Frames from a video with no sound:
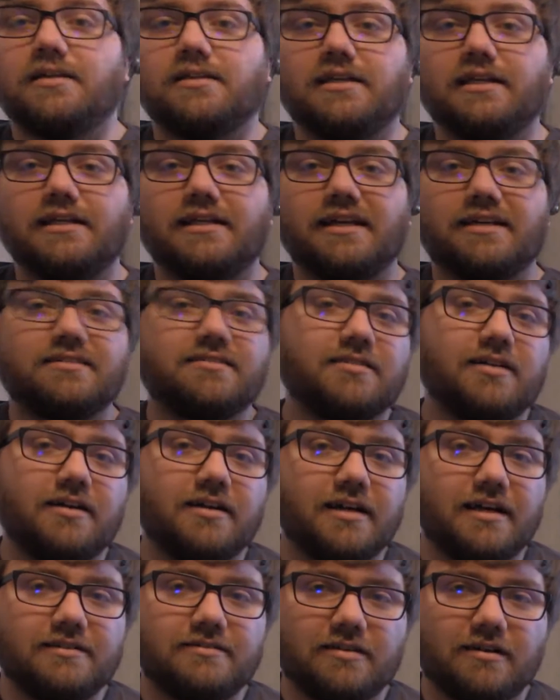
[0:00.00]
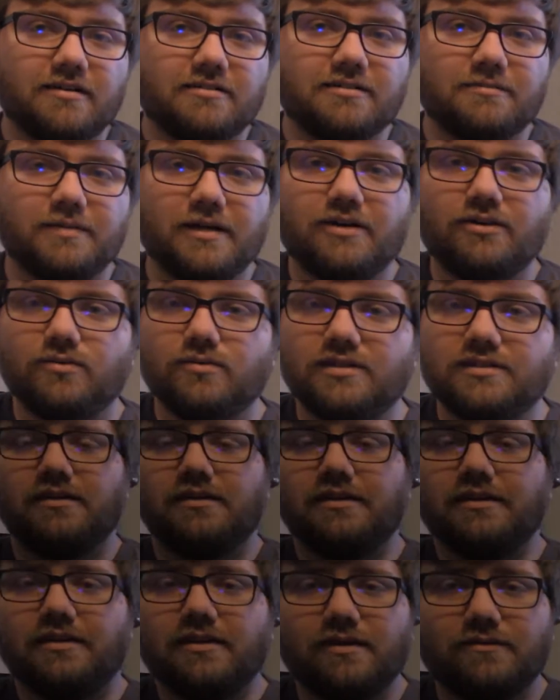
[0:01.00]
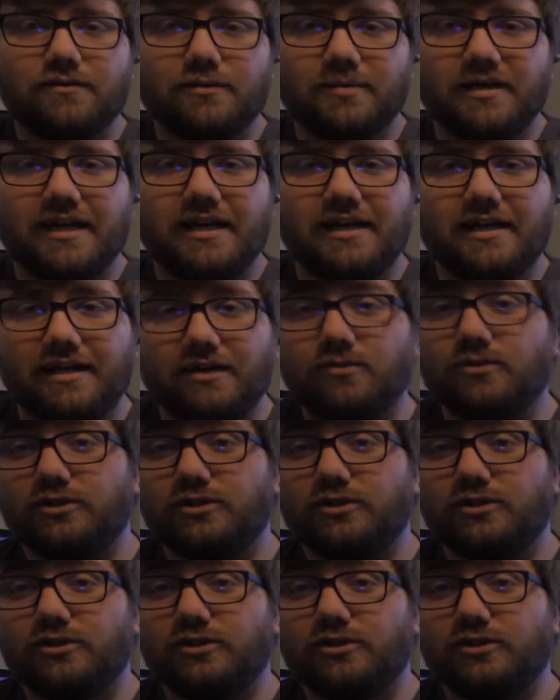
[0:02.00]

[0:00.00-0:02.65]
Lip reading: The next con I talked about was the cover mechanic,